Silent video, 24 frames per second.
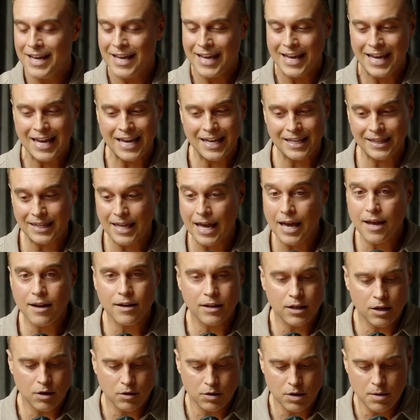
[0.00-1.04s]
And that,
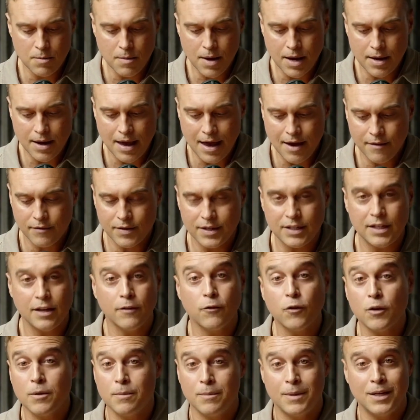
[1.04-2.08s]
you might have a
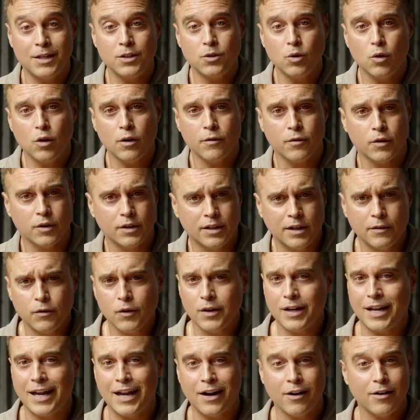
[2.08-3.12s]
different mentor for
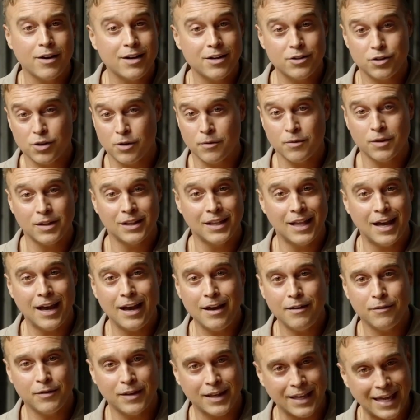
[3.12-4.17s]
different areas of your
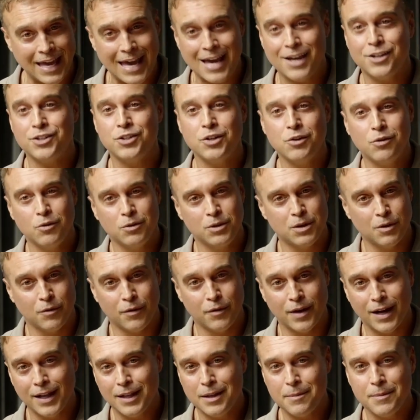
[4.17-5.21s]
life, like as you
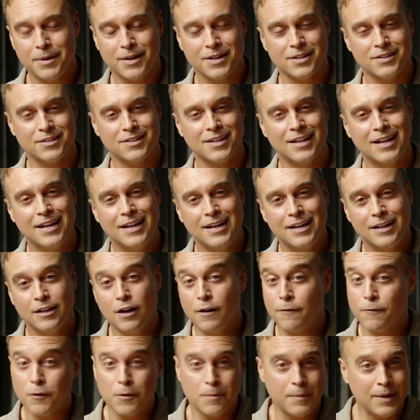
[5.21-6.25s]
develop, because,
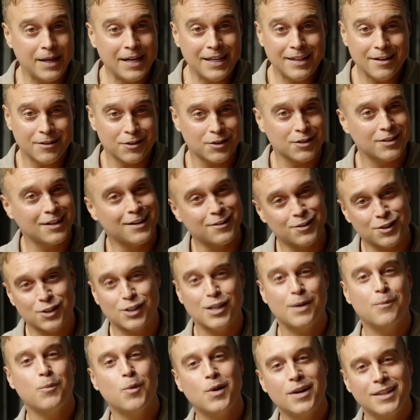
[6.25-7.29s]
for me, there's
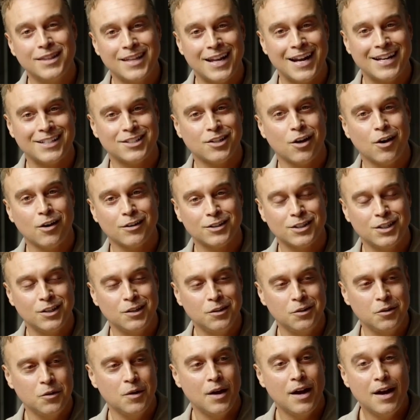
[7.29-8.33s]
someone that I talk
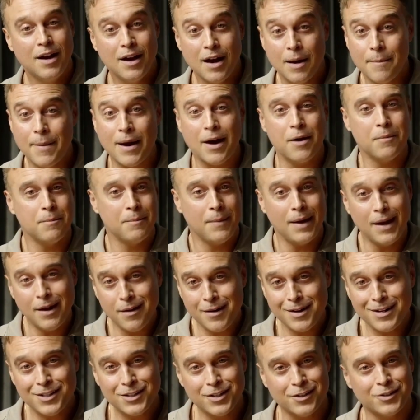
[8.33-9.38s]
to about
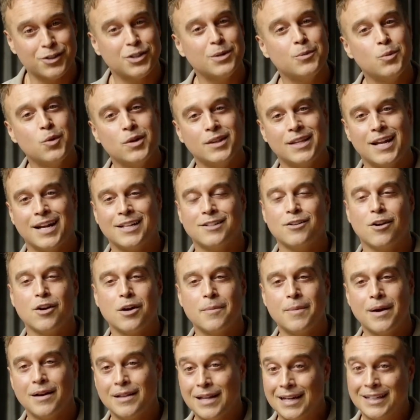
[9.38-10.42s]
marriage. There's someone that I talk
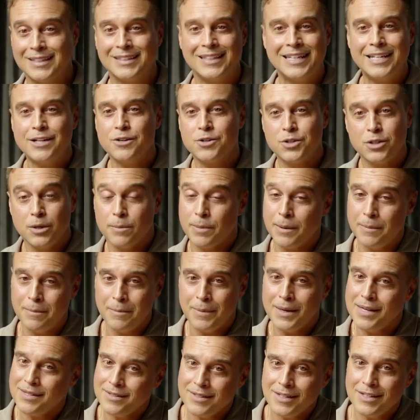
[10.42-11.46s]
about like leadership in
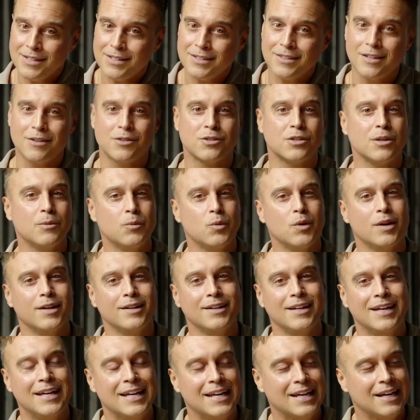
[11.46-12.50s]
business. There's someone,
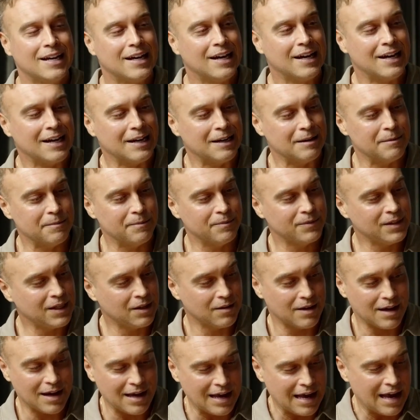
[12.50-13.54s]

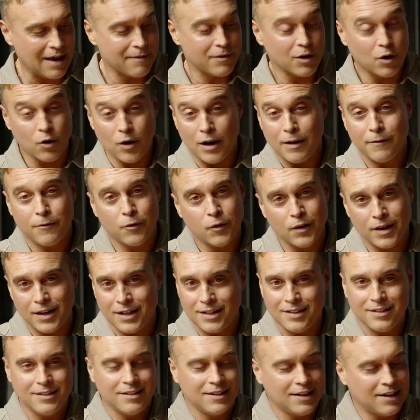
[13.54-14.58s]
I have a great
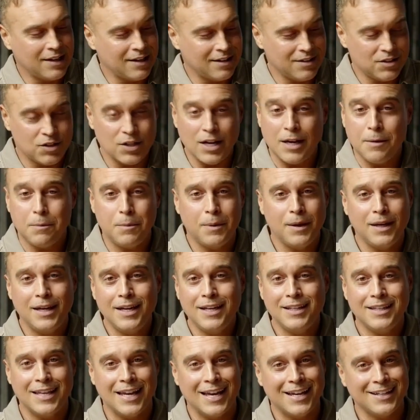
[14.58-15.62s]
friend, JP,
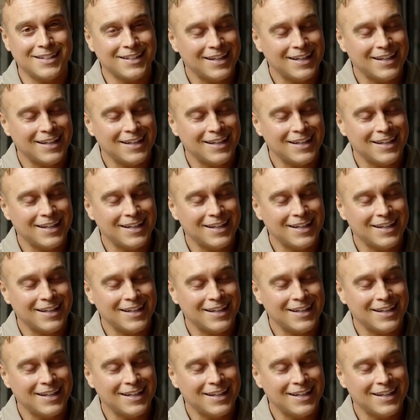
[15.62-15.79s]
that,